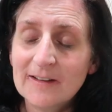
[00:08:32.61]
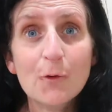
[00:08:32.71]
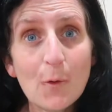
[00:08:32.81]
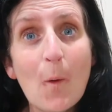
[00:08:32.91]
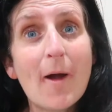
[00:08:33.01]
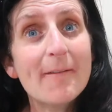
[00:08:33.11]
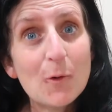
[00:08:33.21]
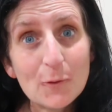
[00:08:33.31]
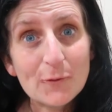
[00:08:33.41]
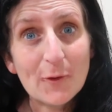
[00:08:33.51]
So I
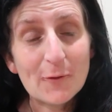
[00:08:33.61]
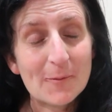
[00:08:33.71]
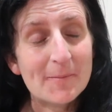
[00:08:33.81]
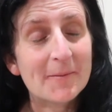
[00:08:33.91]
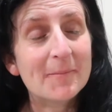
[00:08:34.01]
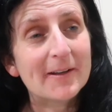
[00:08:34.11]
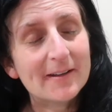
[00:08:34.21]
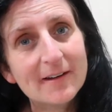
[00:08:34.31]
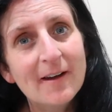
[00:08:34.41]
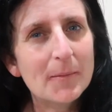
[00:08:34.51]
also
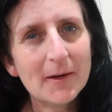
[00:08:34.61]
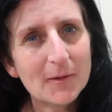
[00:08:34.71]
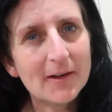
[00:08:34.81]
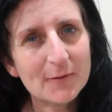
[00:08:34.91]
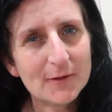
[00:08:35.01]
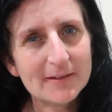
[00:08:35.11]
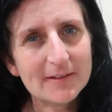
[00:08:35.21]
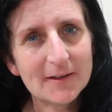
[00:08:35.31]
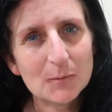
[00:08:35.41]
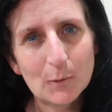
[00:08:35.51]
remembered back when I first
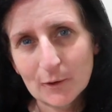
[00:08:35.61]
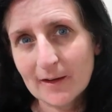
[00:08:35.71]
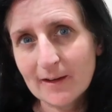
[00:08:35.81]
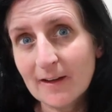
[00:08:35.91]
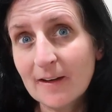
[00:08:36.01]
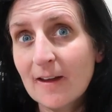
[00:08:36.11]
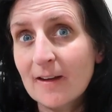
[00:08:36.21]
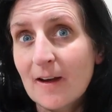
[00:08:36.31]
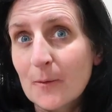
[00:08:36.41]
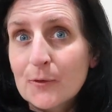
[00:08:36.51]
started work again
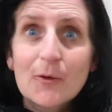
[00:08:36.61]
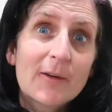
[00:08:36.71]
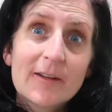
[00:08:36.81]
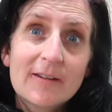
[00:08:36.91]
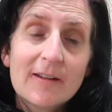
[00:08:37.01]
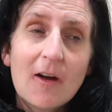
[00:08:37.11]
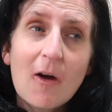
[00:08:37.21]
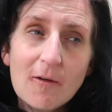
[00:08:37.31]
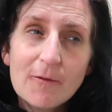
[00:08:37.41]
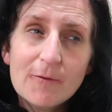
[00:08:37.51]
and I was going into the
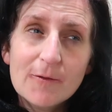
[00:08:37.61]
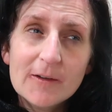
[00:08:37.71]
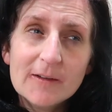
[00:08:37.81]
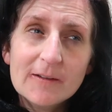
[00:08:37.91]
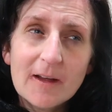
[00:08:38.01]
office,